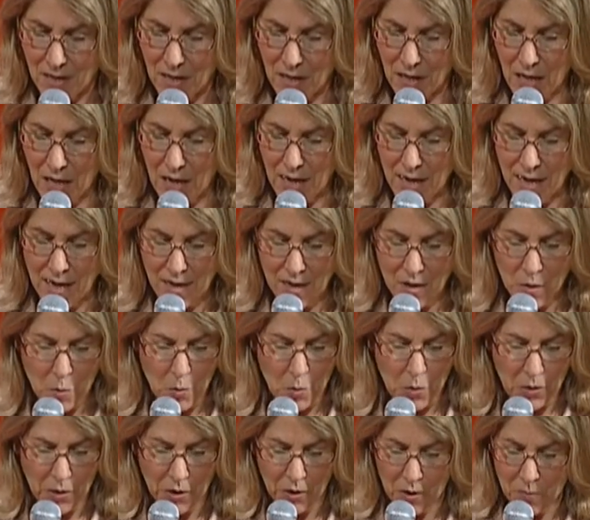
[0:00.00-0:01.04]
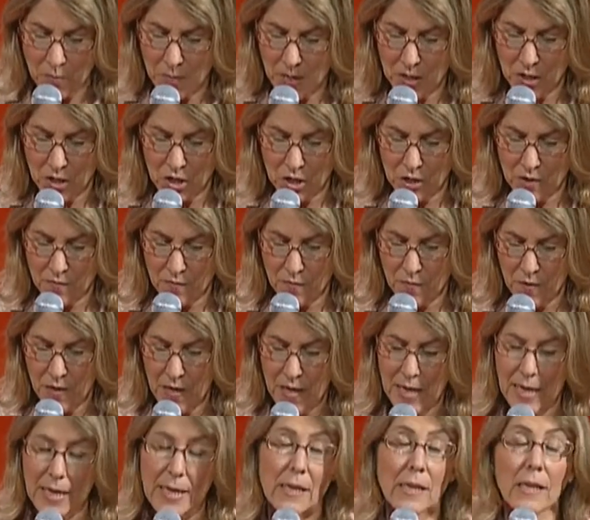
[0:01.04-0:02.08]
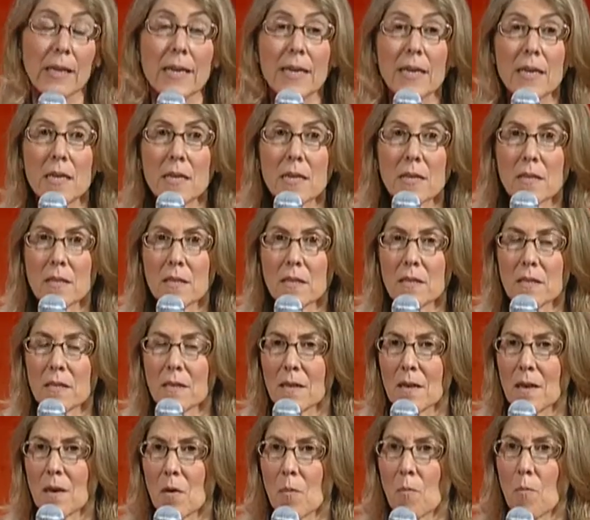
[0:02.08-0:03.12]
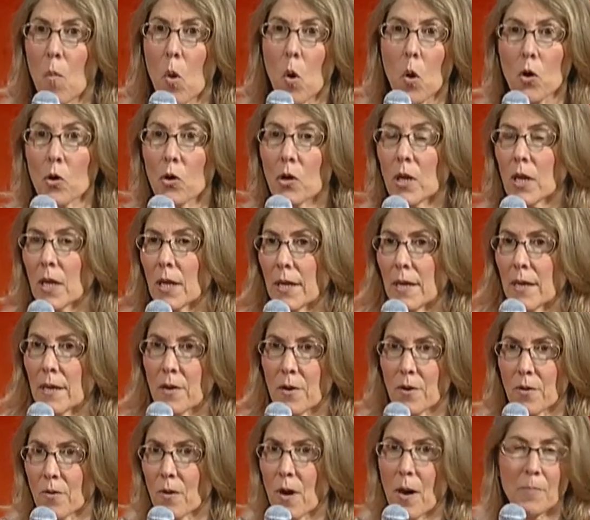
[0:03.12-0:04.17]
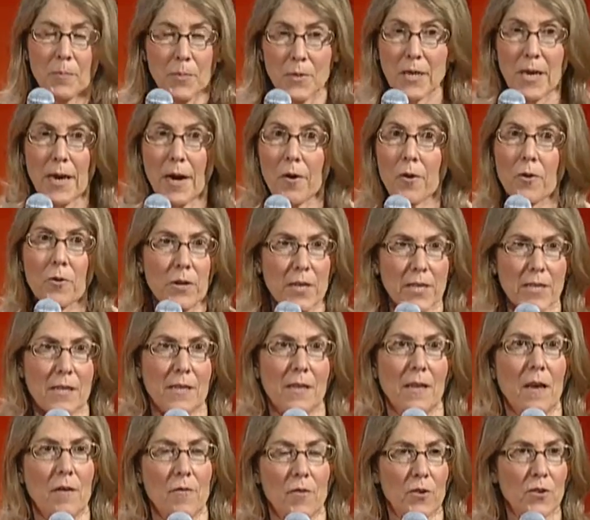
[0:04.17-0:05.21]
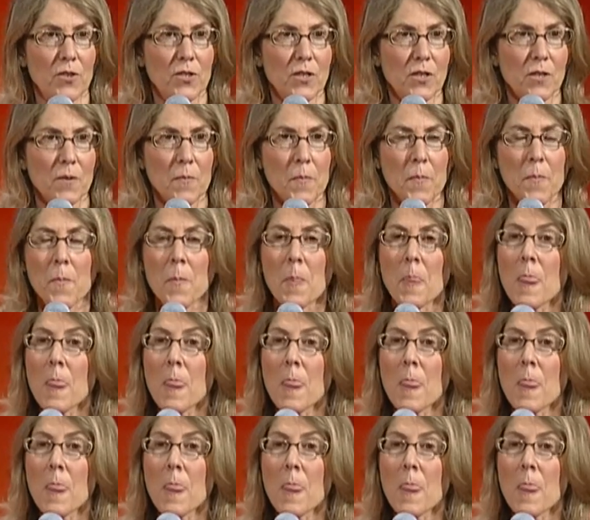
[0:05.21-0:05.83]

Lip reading: Like we're a bunch of elitist, morally corrupt terrorist lovers.